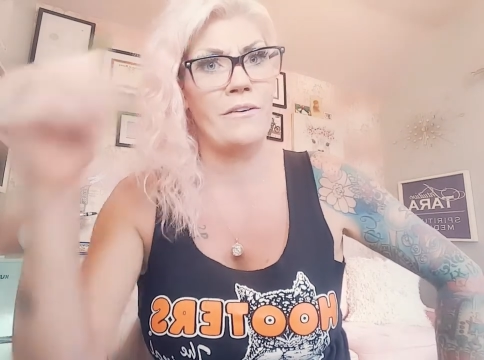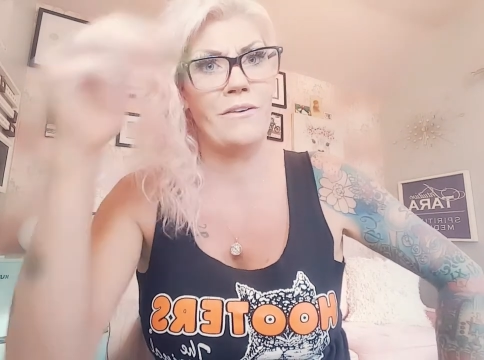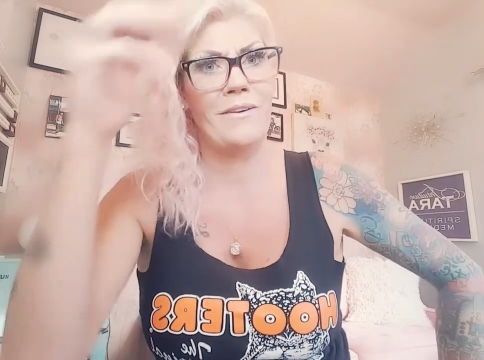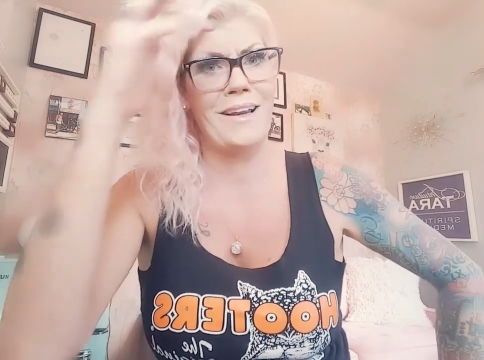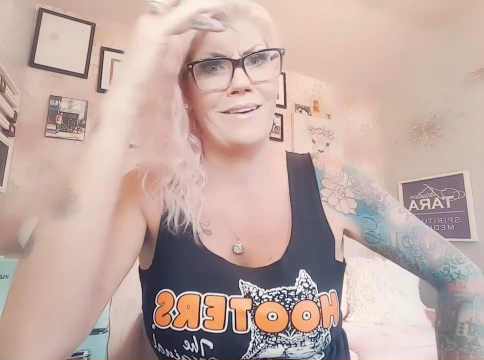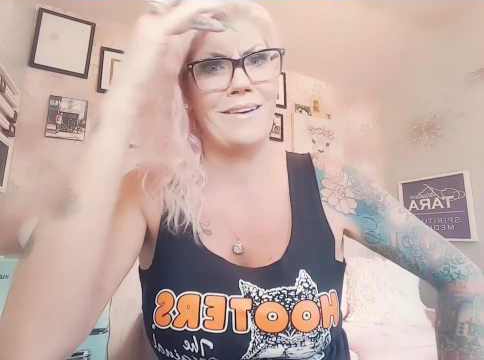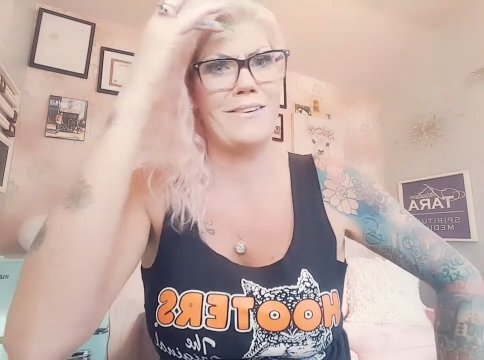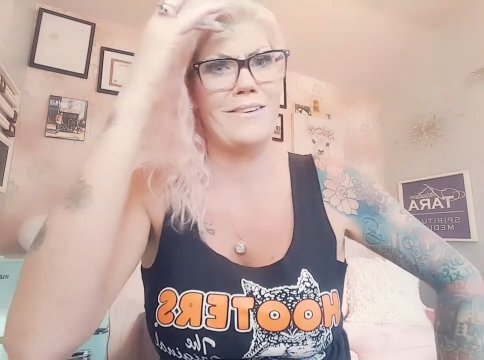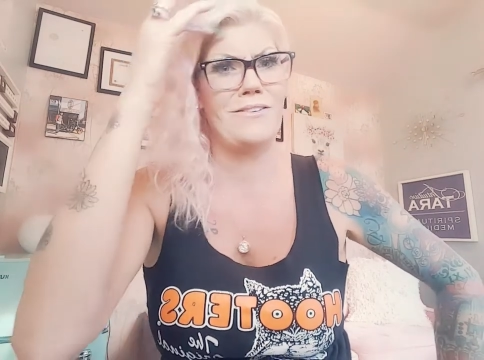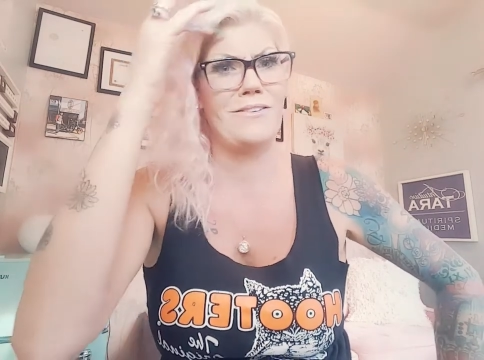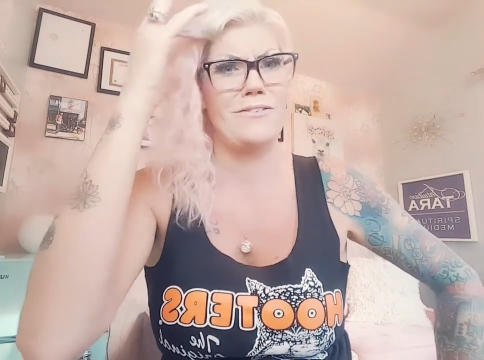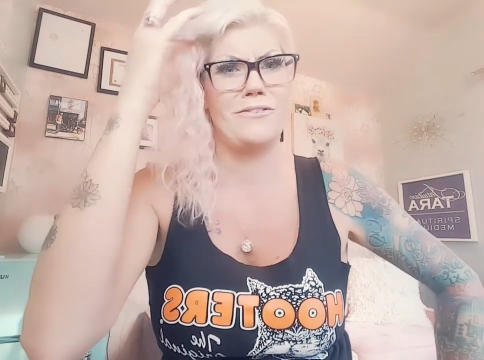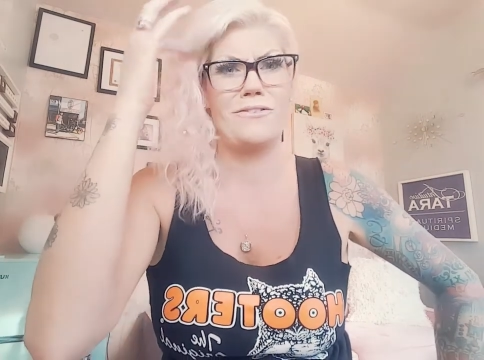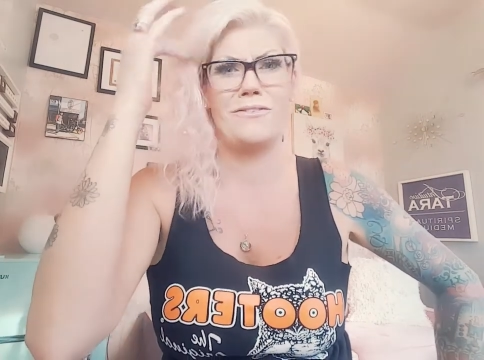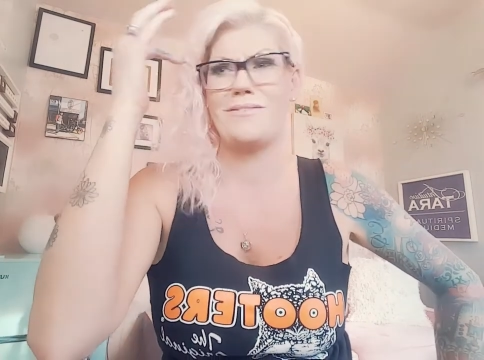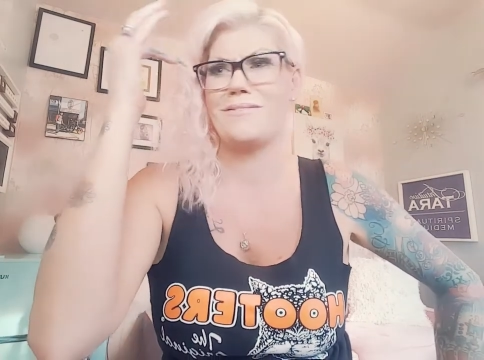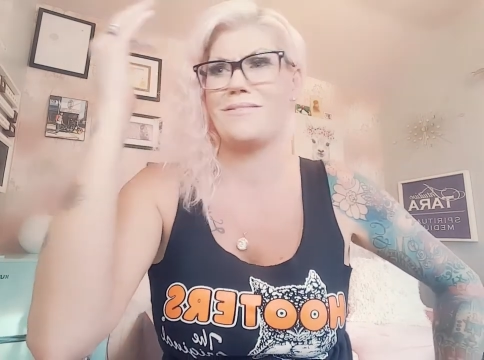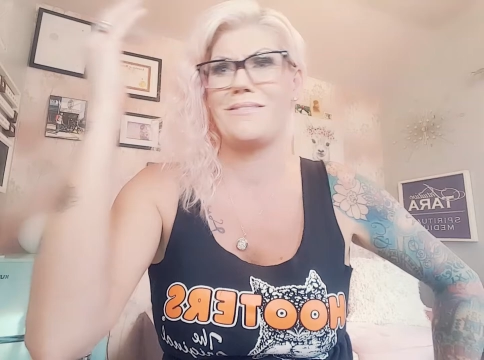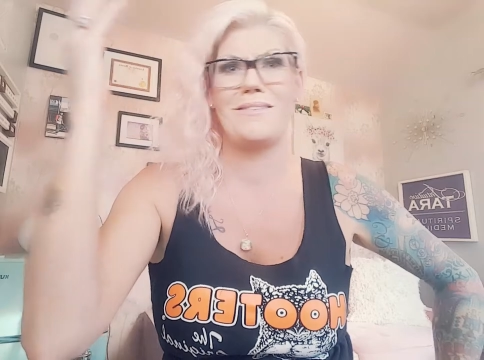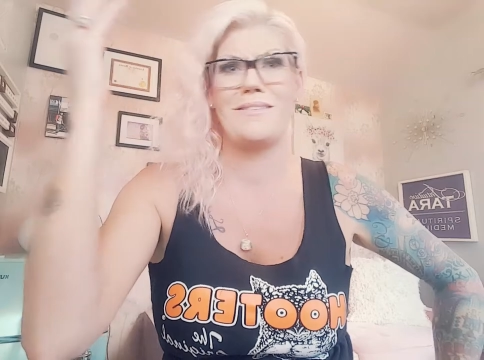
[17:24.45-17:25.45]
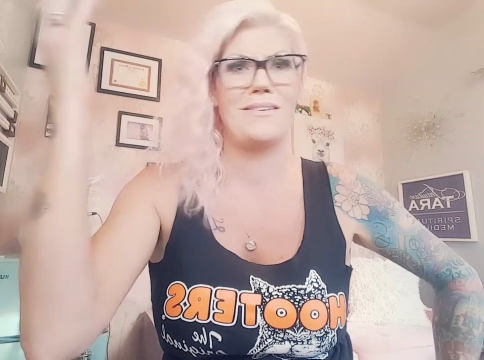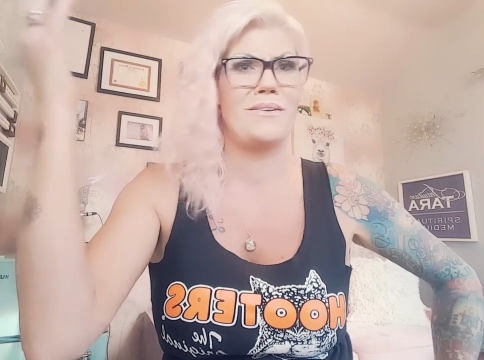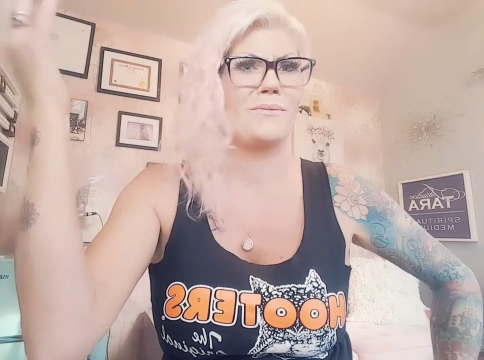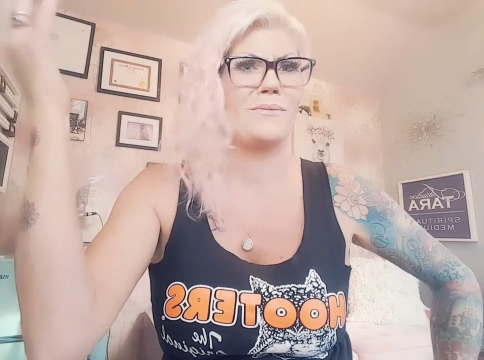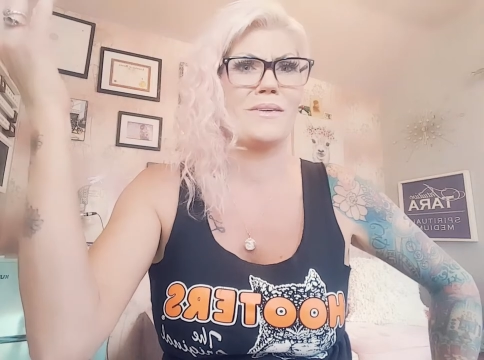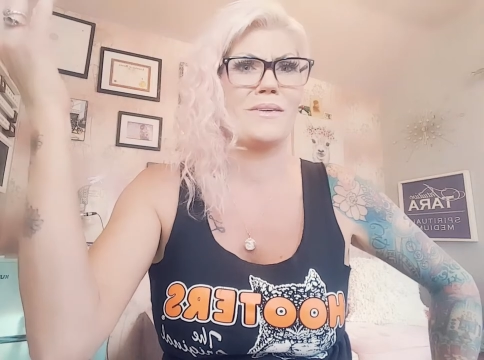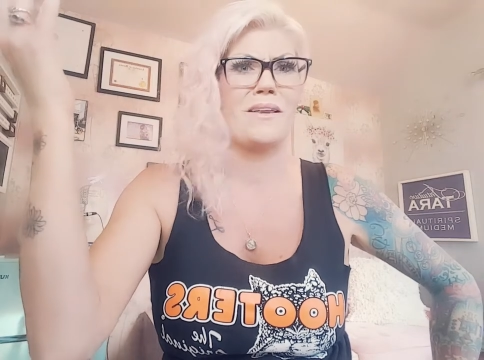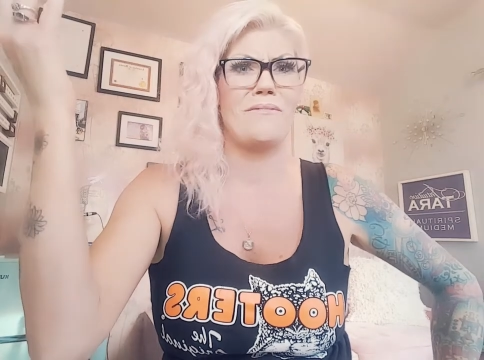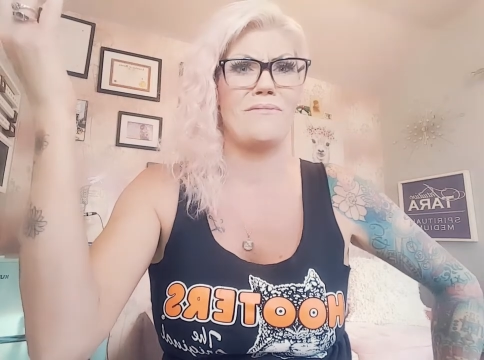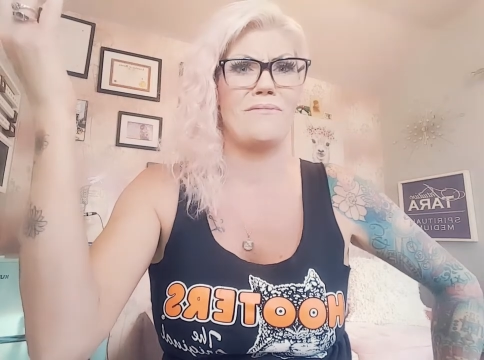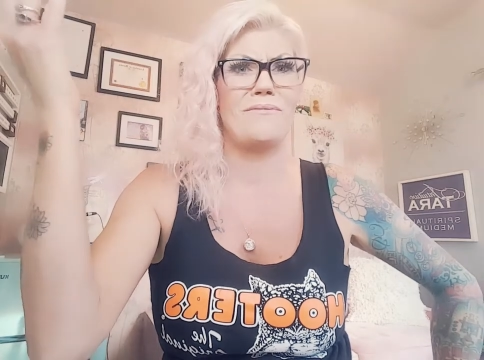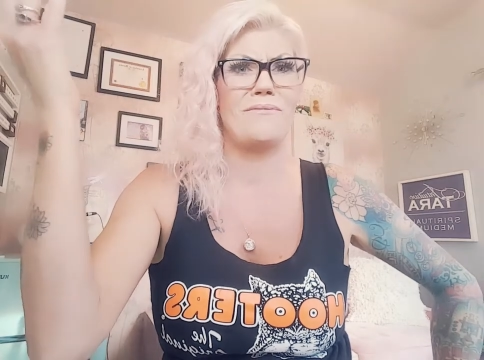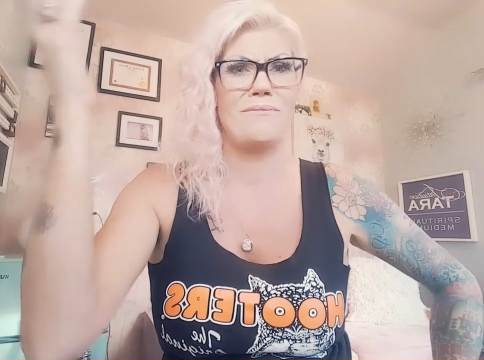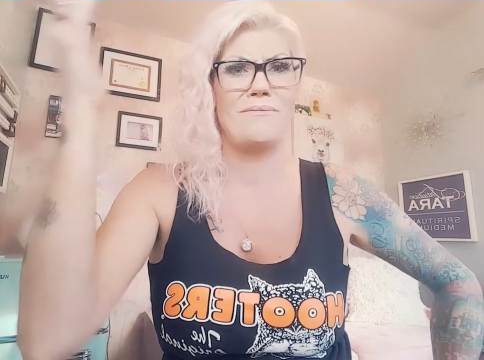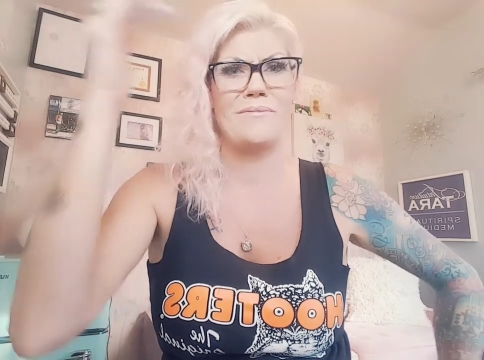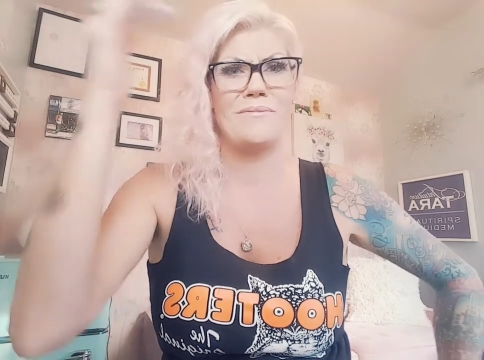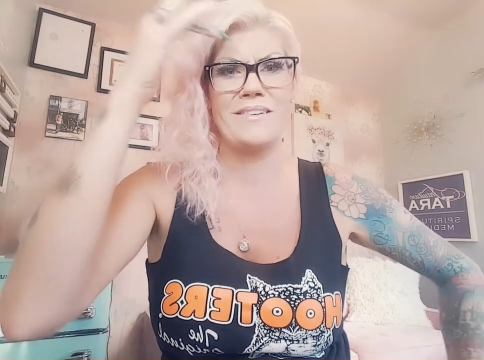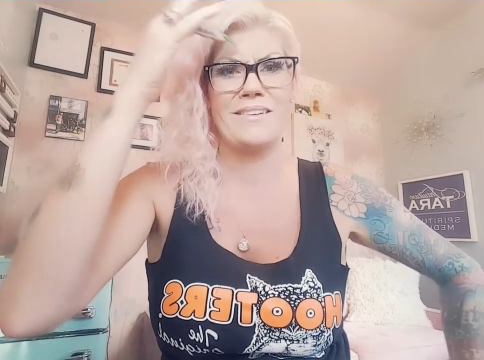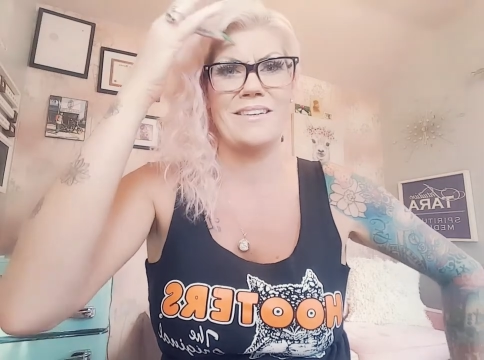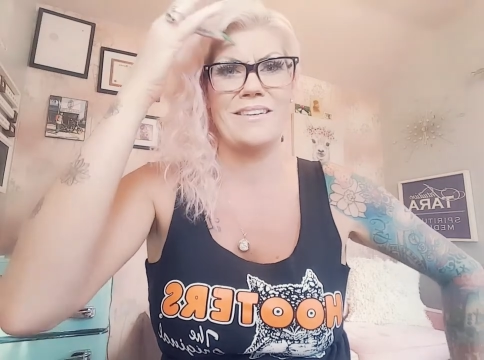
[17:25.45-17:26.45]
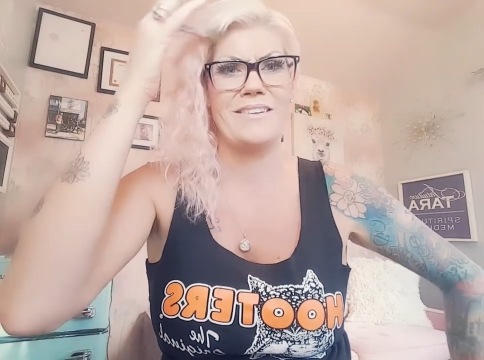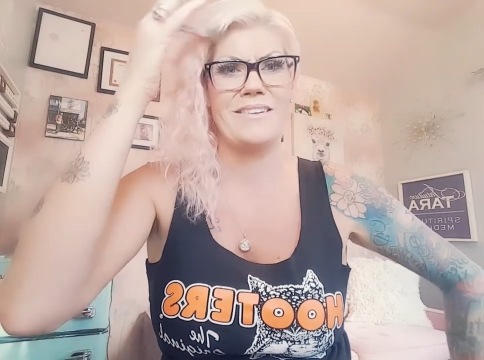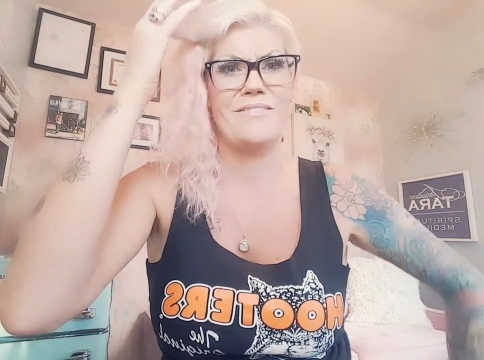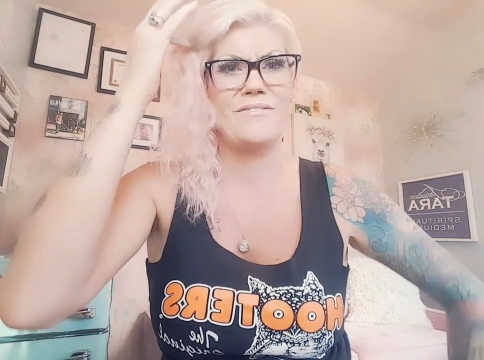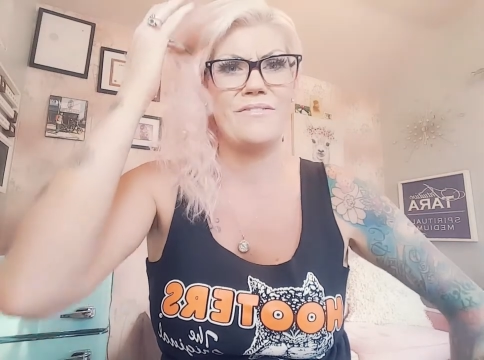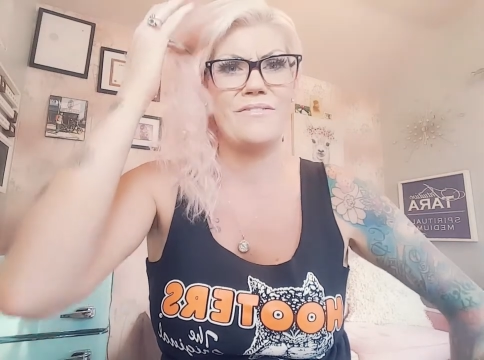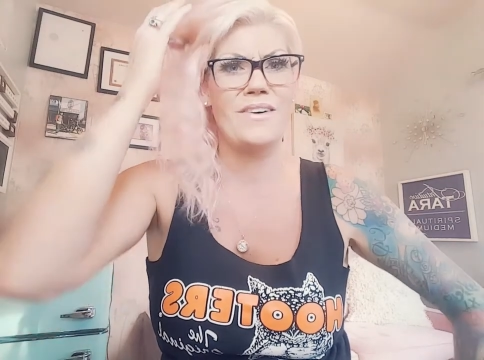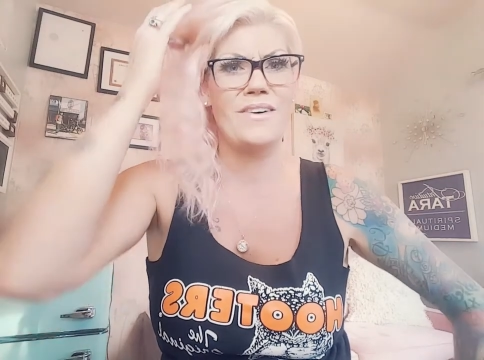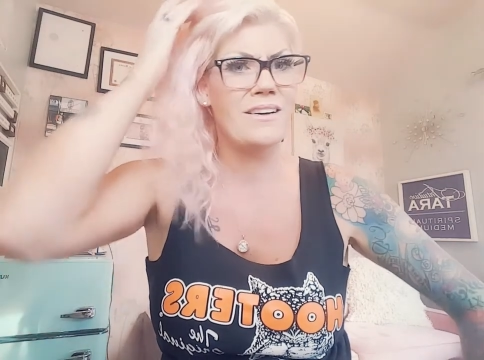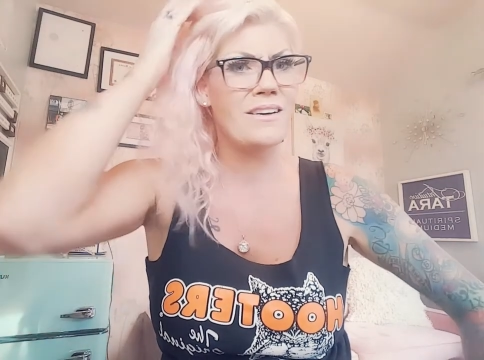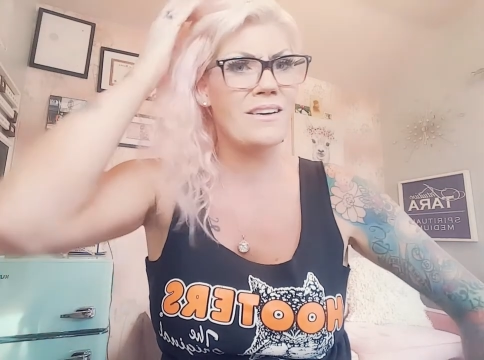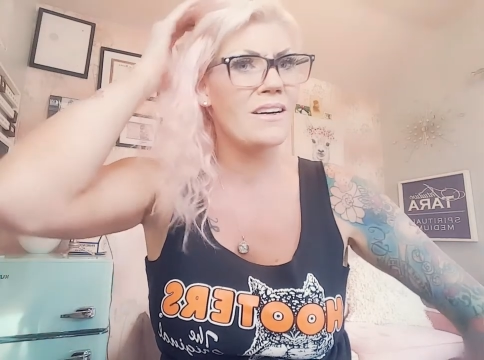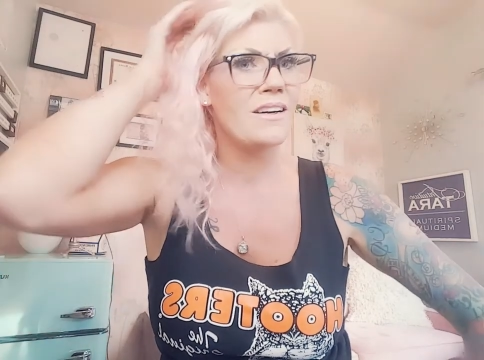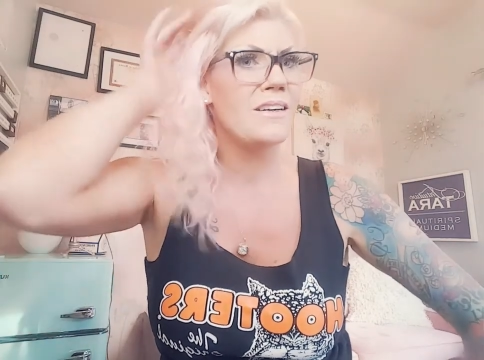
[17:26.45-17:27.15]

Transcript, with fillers: They're like, this, this fuck.